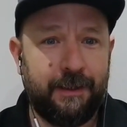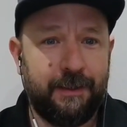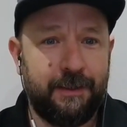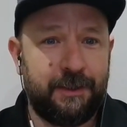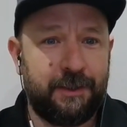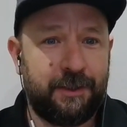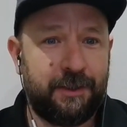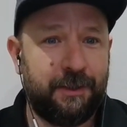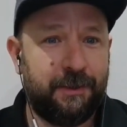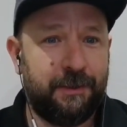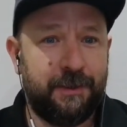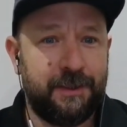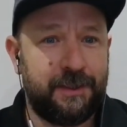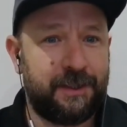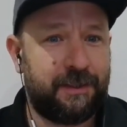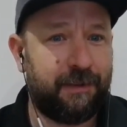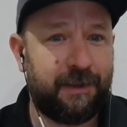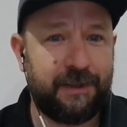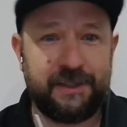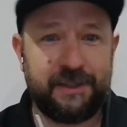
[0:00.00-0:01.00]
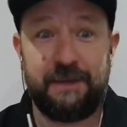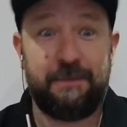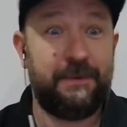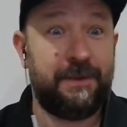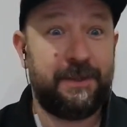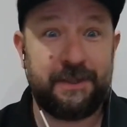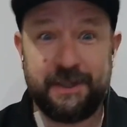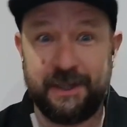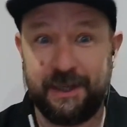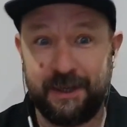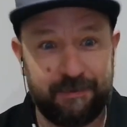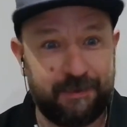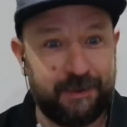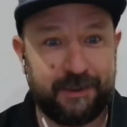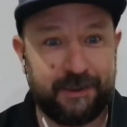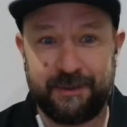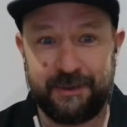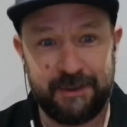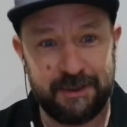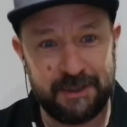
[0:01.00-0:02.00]
Students, if they see me surf, they're
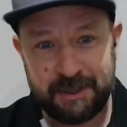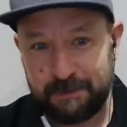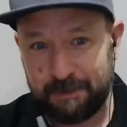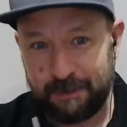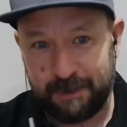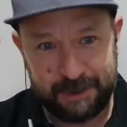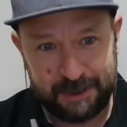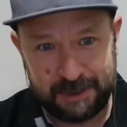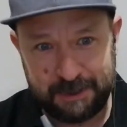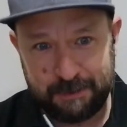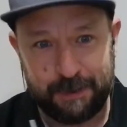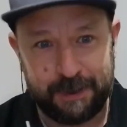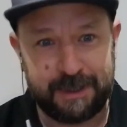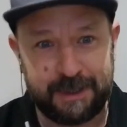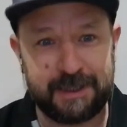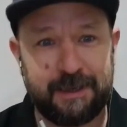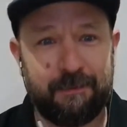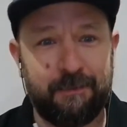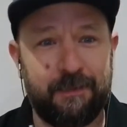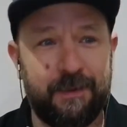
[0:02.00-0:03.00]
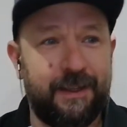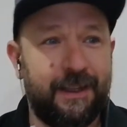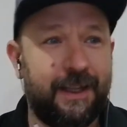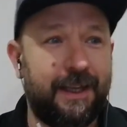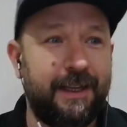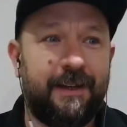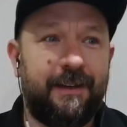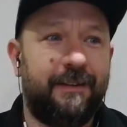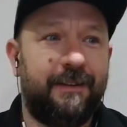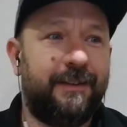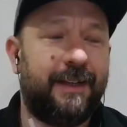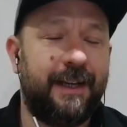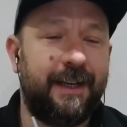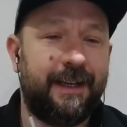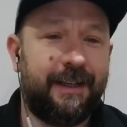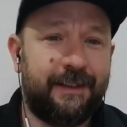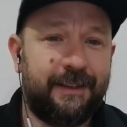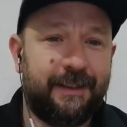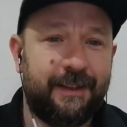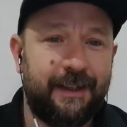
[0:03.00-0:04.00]
going to expect something. They don't care.